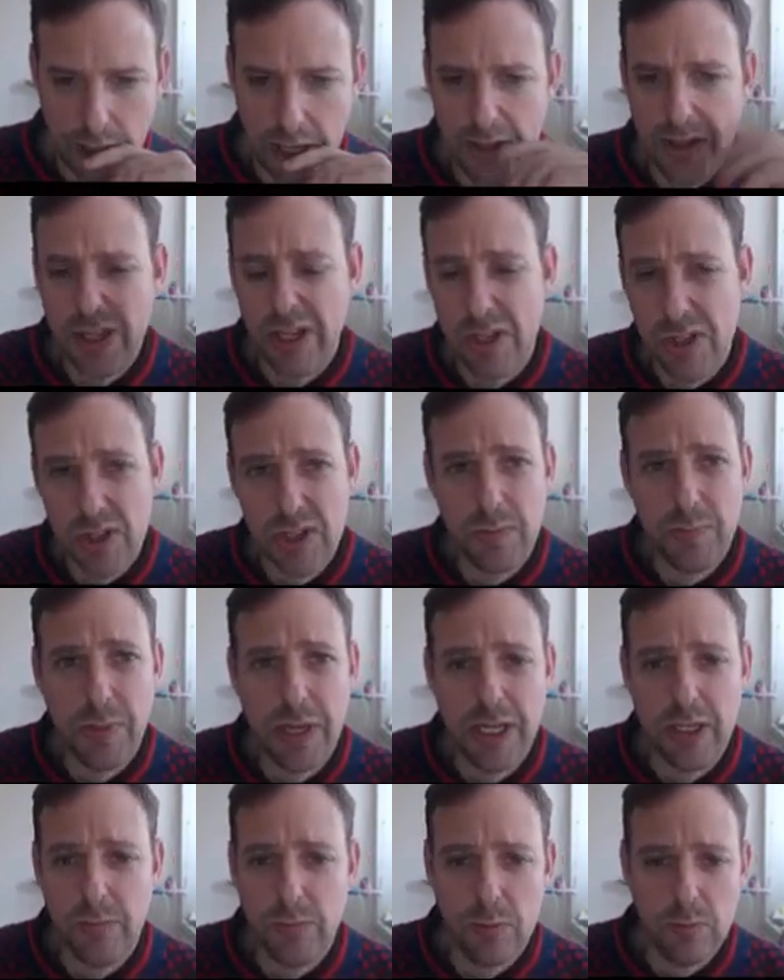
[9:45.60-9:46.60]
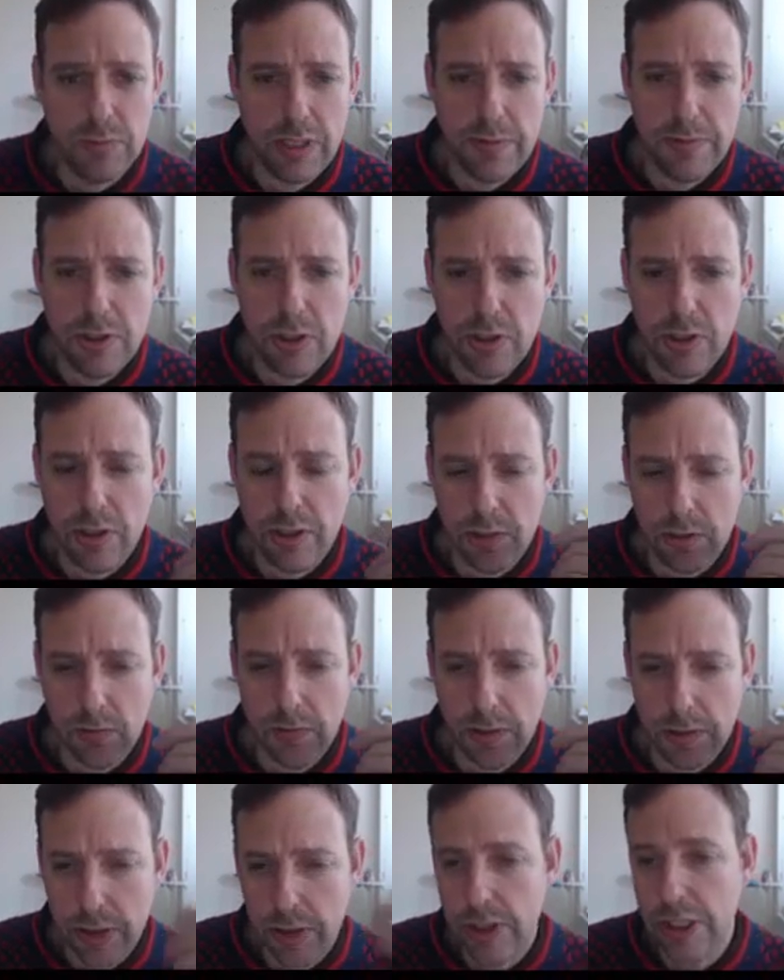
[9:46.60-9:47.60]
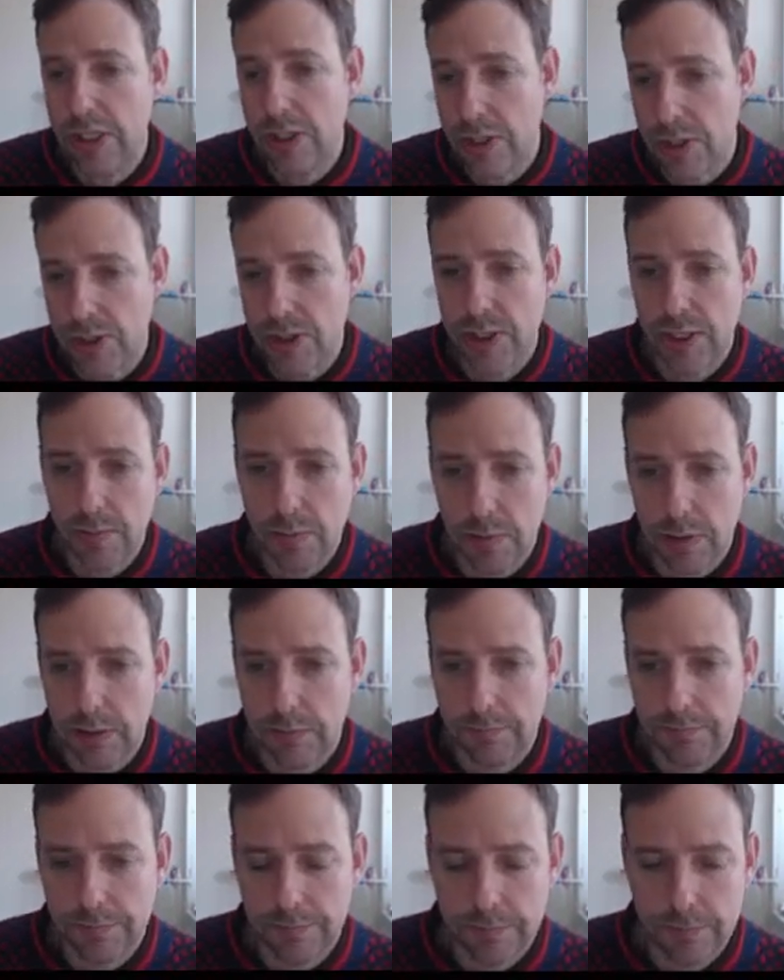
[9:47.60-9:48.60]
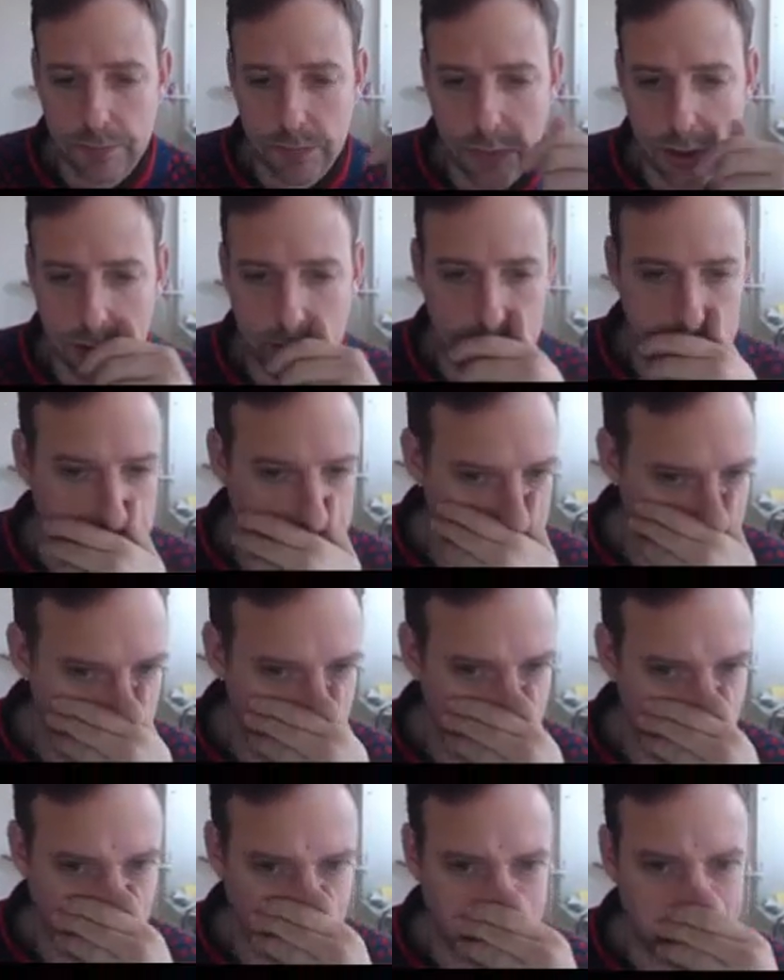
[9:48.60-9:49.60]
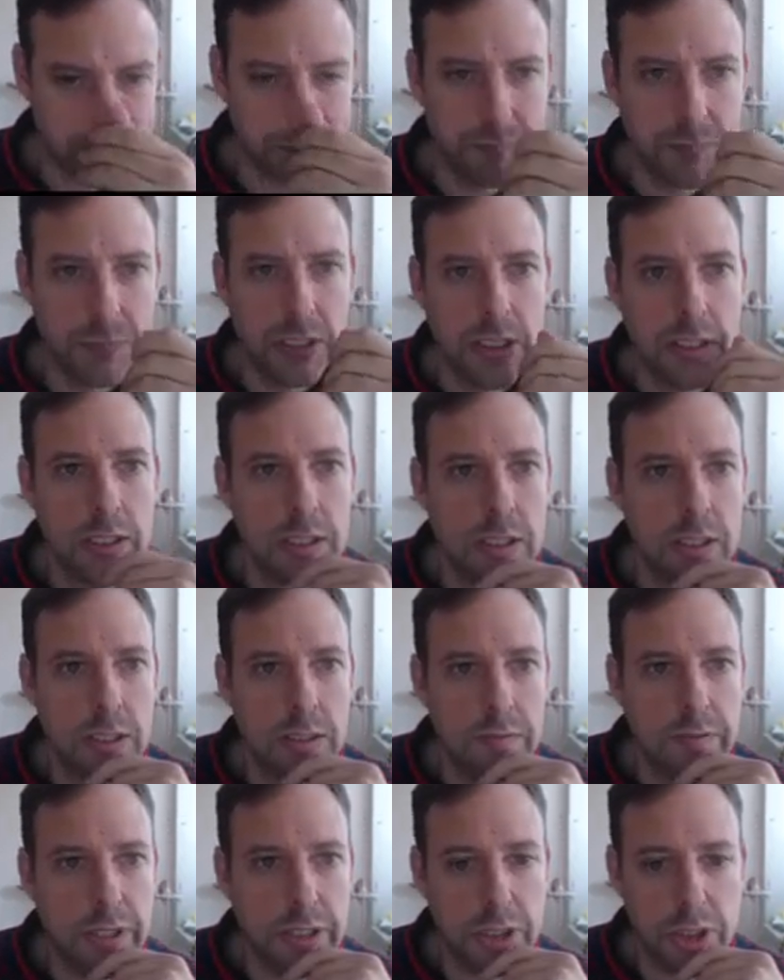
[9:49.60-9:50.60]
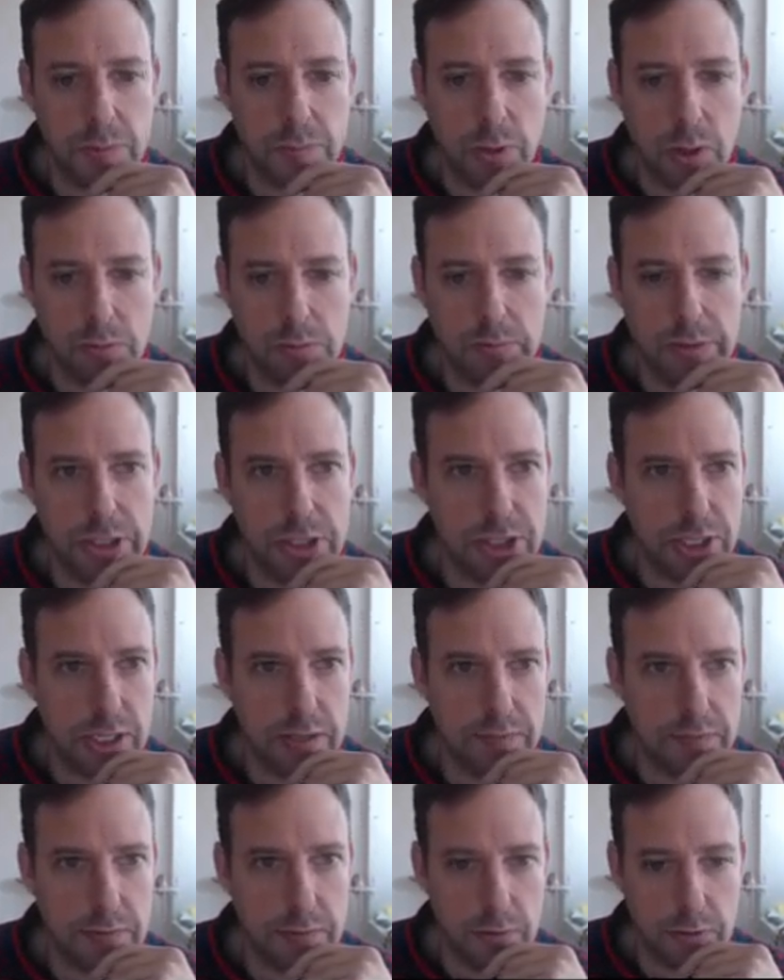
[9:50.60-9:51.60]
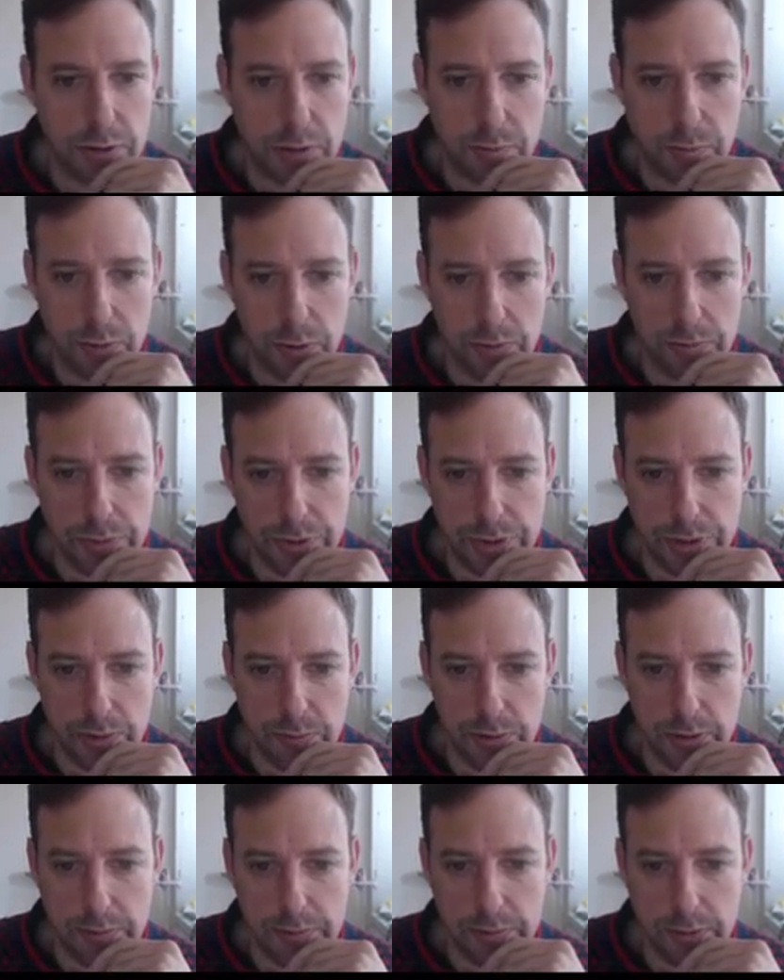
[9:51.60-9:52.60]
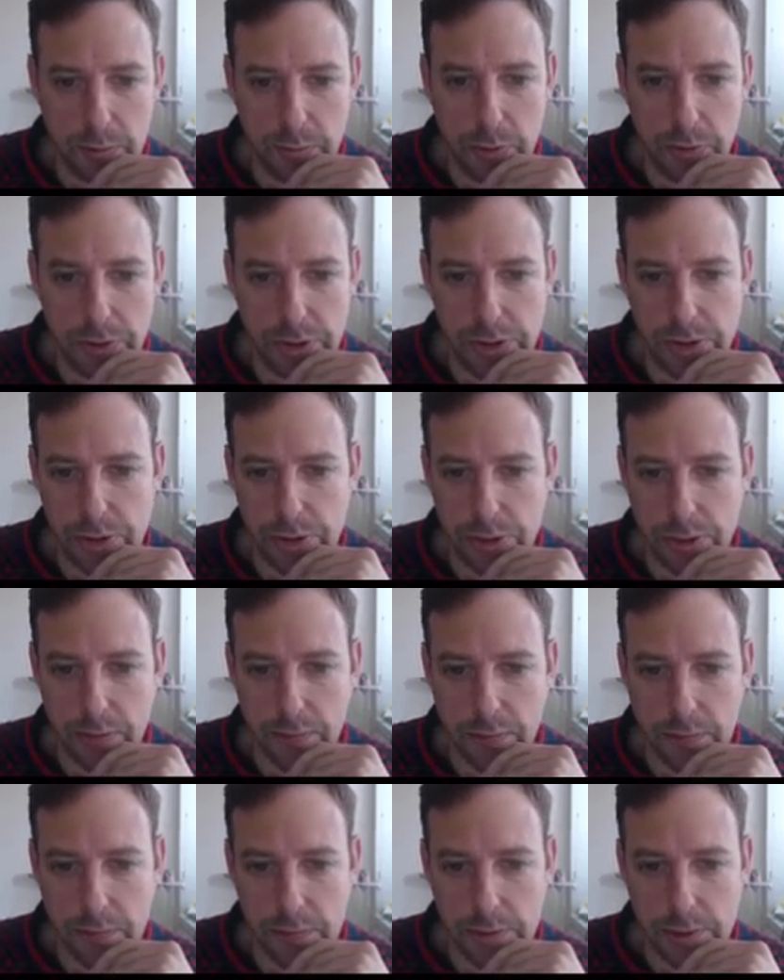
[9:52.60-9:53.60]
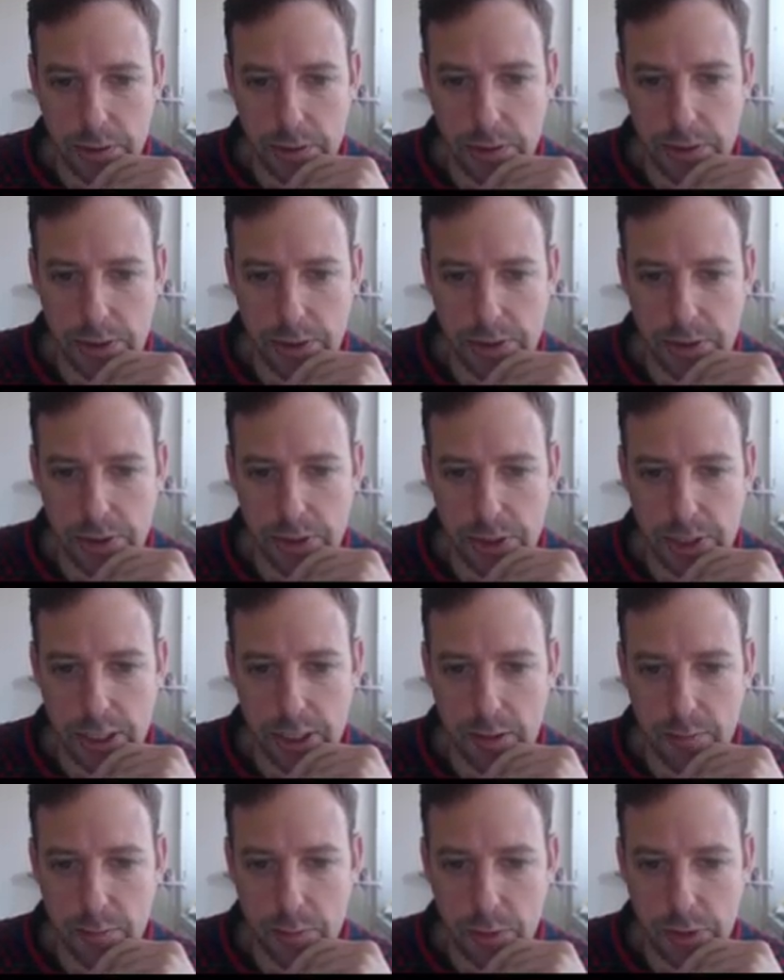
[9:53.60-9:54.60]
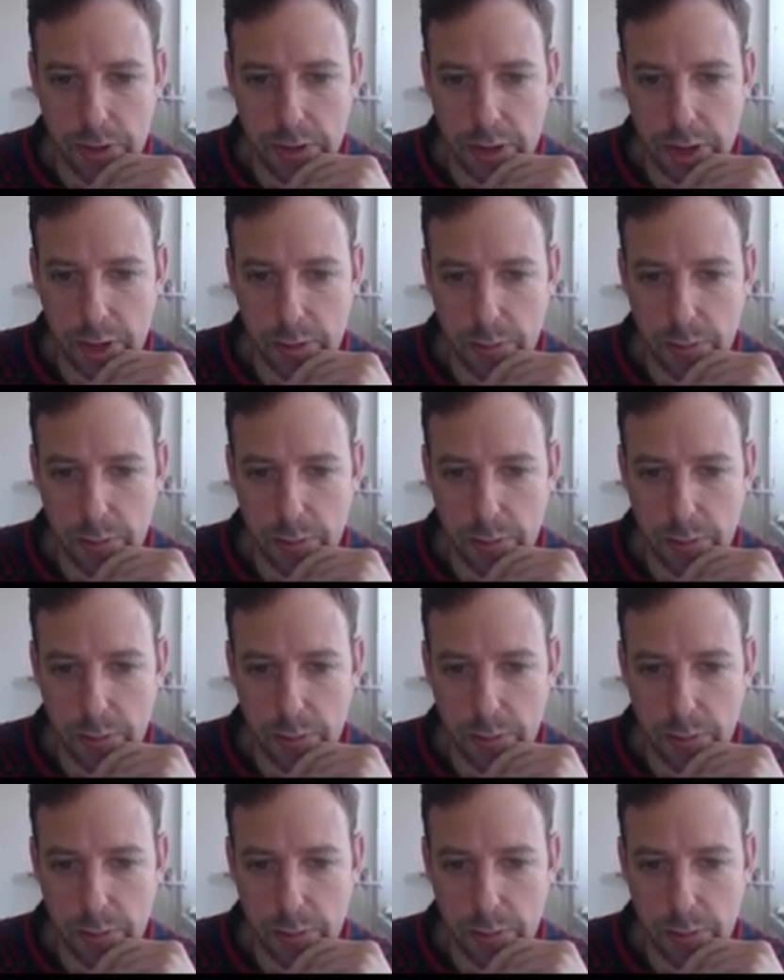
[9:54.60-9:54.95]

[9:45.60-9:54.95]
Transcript: And then it's debatable. Maybe you don't agree that these are similar. In fact, it's probably safer not to put them as similar. I'll put this as different. So this is the second point there.